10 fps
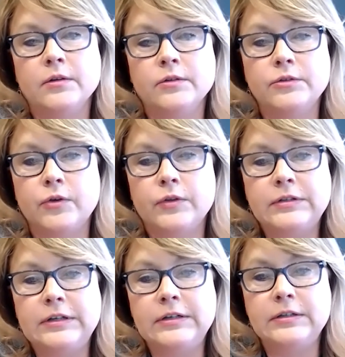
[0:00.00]
So the
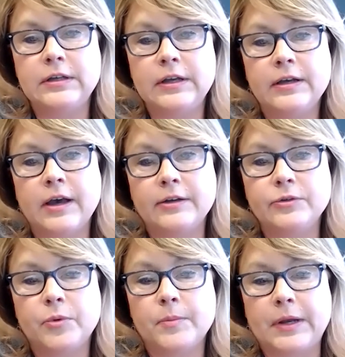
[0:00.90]
CDC and
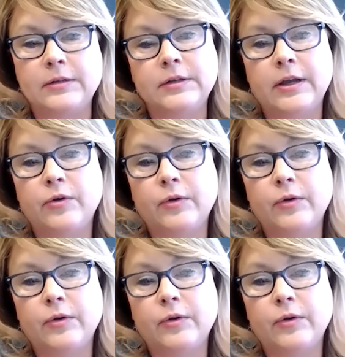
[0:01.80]
Kaiser Permanente